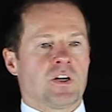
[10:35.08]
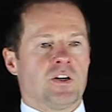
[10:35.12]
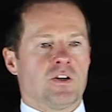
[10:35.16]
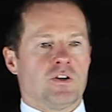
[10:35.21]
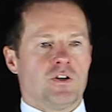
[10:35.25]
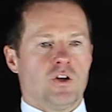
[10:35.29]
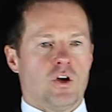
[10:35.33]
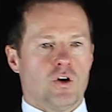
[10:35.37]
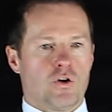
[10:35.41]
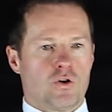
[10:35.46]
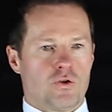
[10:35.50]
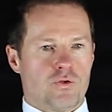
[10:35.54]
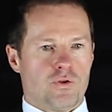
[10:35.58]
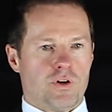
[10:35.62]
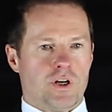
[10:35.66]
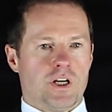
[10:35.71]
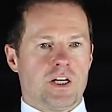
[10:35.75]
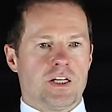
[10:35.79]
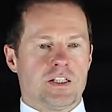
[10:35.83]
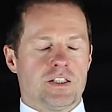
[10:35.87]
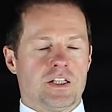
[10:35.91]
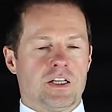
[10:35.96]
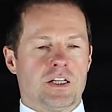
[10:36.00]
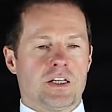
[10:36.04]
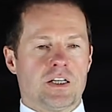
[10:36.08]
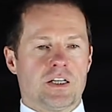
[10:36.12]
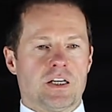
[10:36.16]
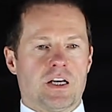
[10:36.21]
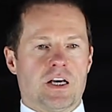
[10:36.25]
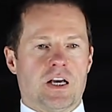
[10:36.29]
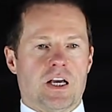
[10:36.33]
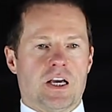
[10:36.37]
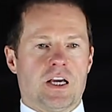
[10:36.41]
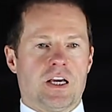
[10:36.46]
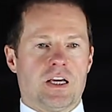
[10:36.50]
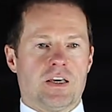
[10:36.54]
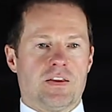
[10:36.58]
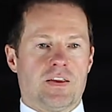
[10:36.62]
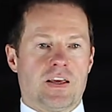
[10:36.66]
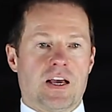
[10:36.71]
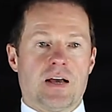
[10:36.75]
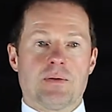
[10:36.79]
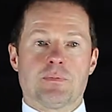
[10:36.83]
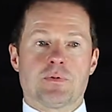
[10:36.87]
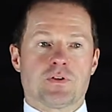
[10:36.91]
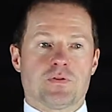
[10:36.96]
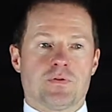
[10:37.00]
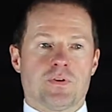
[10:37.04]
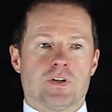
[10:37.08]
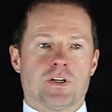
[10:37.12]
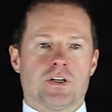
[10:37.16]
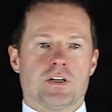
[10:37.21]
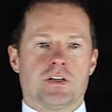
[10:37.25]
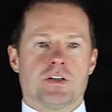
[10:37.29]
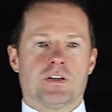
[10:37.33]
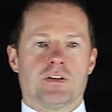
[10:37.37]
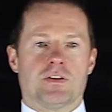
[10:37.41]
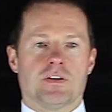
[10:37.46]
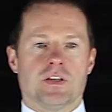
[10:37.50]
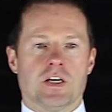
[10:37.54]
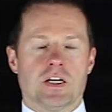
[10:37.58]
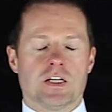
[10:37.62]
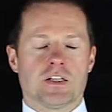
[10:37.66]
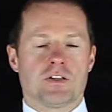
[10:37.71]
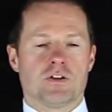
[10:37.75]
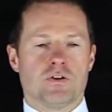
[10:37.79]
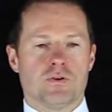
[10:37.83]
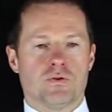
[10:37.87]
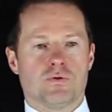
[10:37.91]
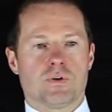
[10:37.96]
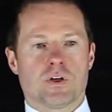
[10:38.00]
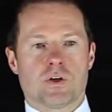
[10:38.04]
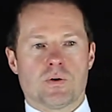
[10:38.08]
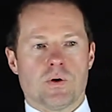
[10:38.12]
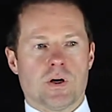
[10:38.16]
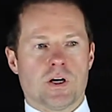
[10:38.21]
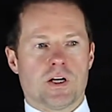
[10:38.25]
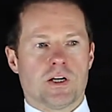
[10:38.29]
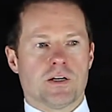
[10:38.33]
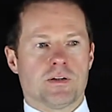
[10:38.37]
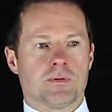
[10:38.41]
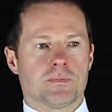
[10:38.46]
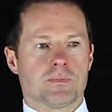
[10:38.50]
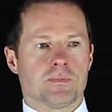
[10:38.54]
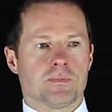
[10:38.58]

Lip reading: not creating the atmosphere that you require.